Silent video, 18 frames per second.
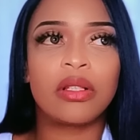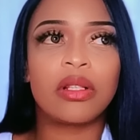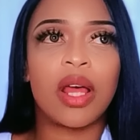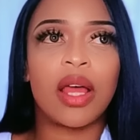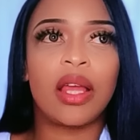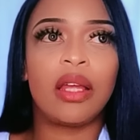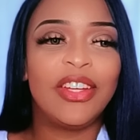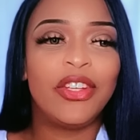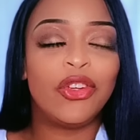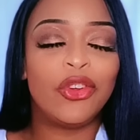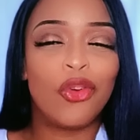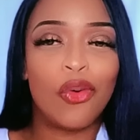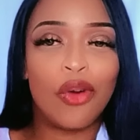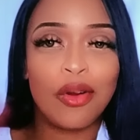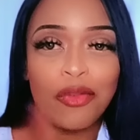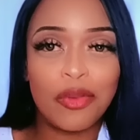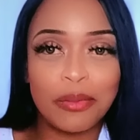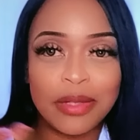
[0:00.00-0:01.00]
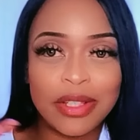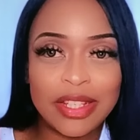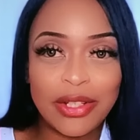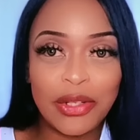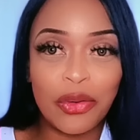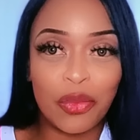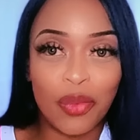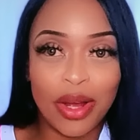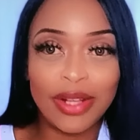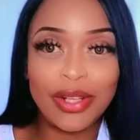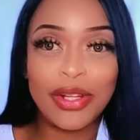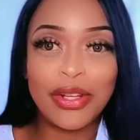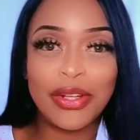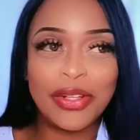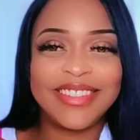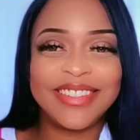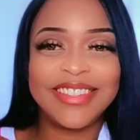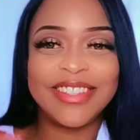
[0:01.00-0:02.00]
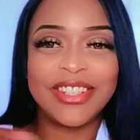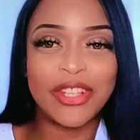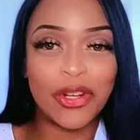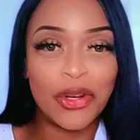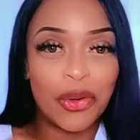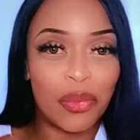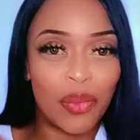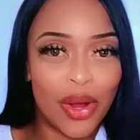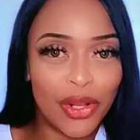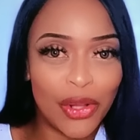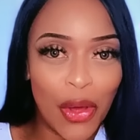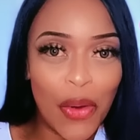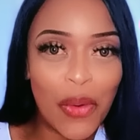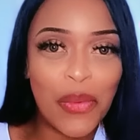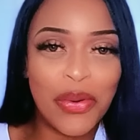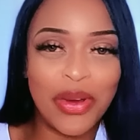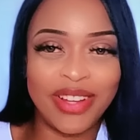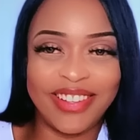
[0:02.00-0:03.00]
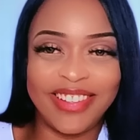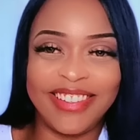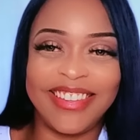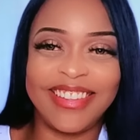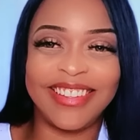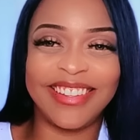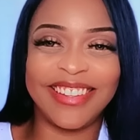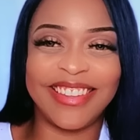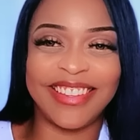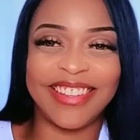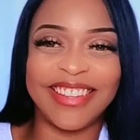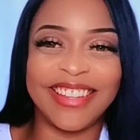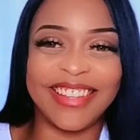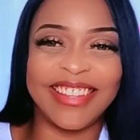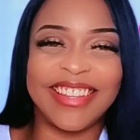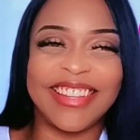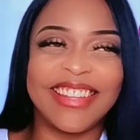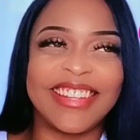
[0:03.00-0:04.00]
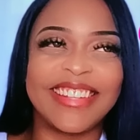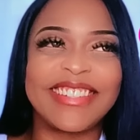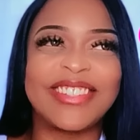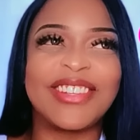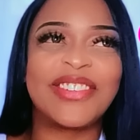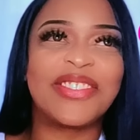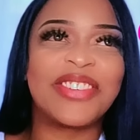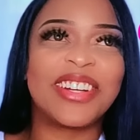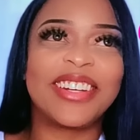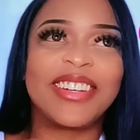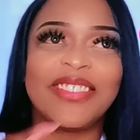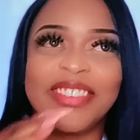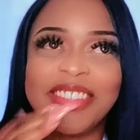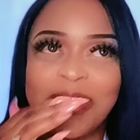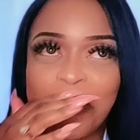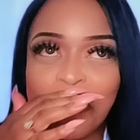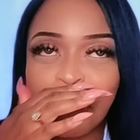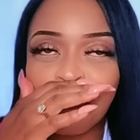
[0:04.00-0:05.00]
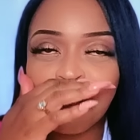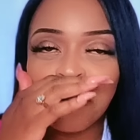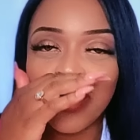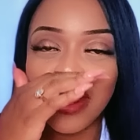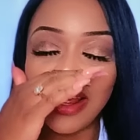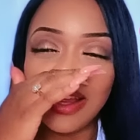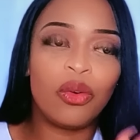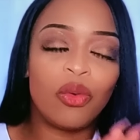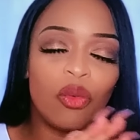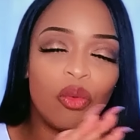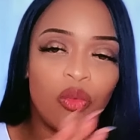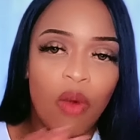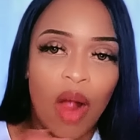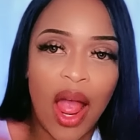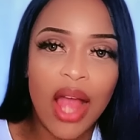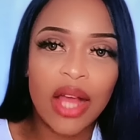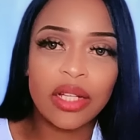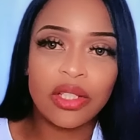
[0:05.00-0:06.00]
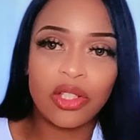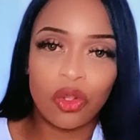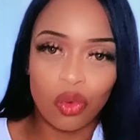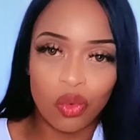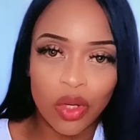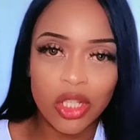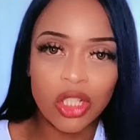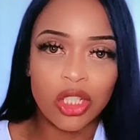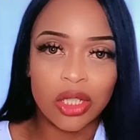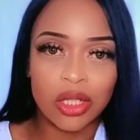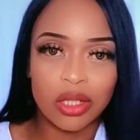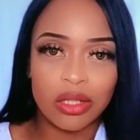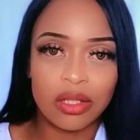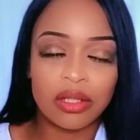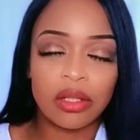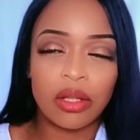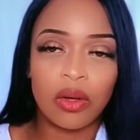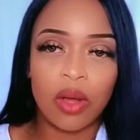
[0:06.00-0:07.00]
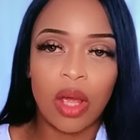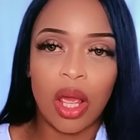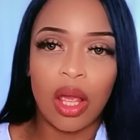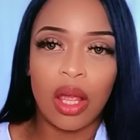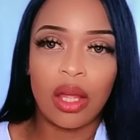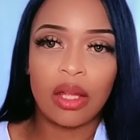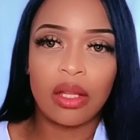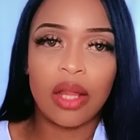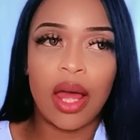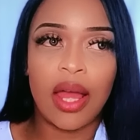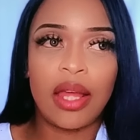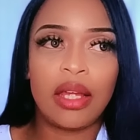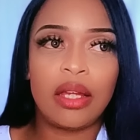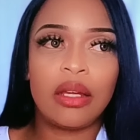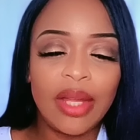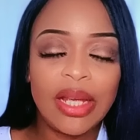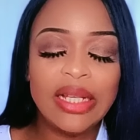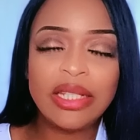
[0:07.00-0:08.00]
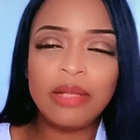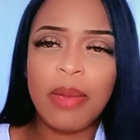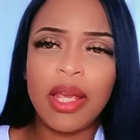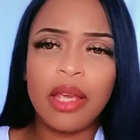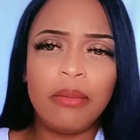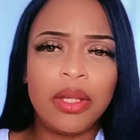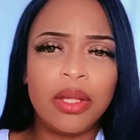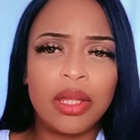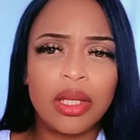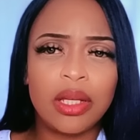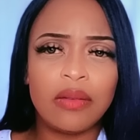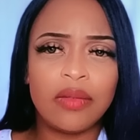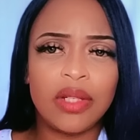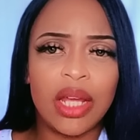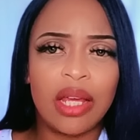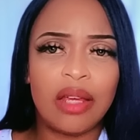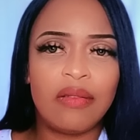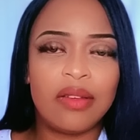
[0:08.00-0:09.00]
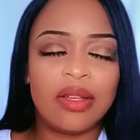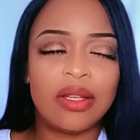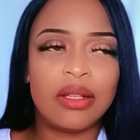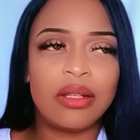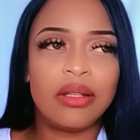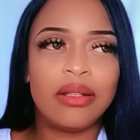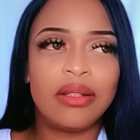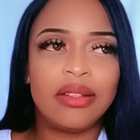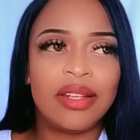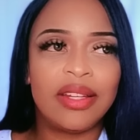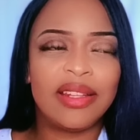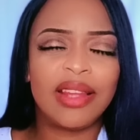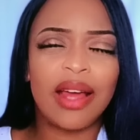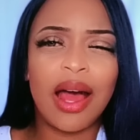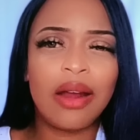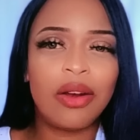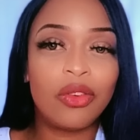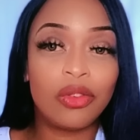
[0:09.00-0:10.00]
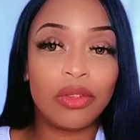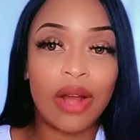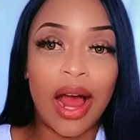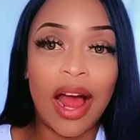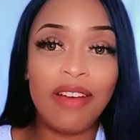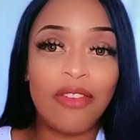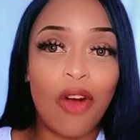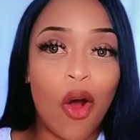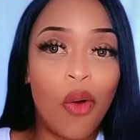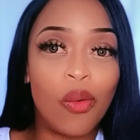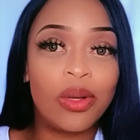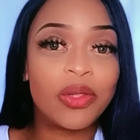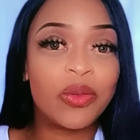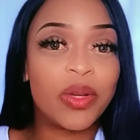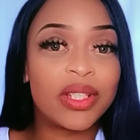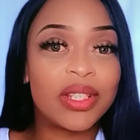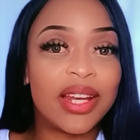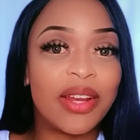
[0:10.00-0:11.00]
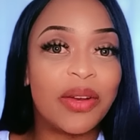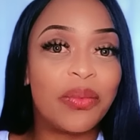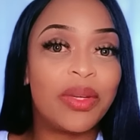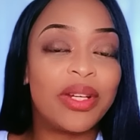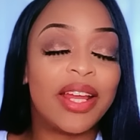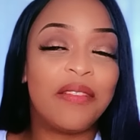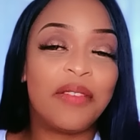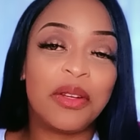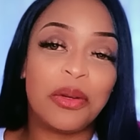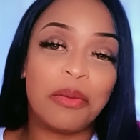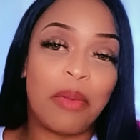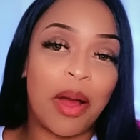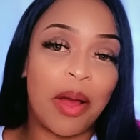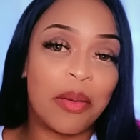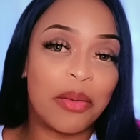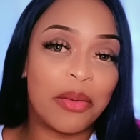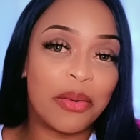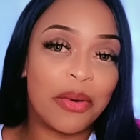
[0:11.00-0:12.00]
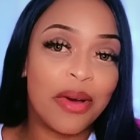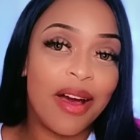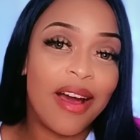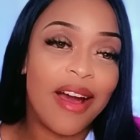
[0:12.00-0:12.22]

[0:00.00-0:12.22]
Like, you're going from Cinderella, Cinderello. That's so funny to me. Rags to riches, okay? Like, it's making me think of David. I've always resonated with David in the Bible.